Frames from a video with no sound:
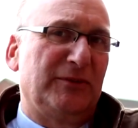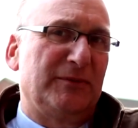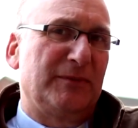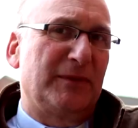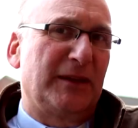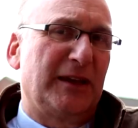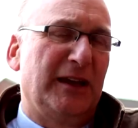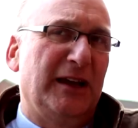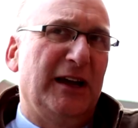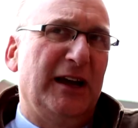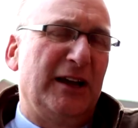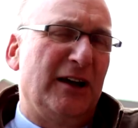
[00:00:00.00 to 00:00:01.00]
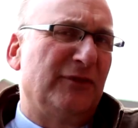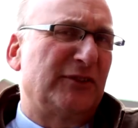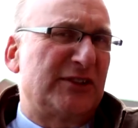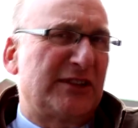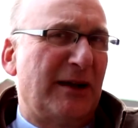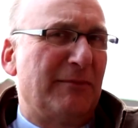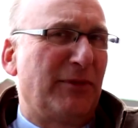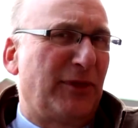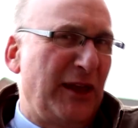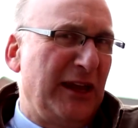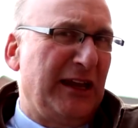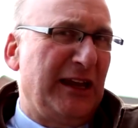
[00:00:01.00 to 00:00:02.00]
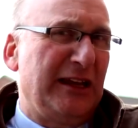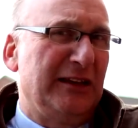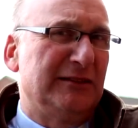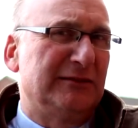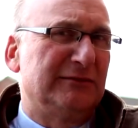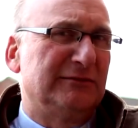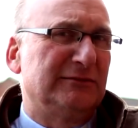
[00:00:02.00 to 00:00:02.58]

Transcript: And after some thinking,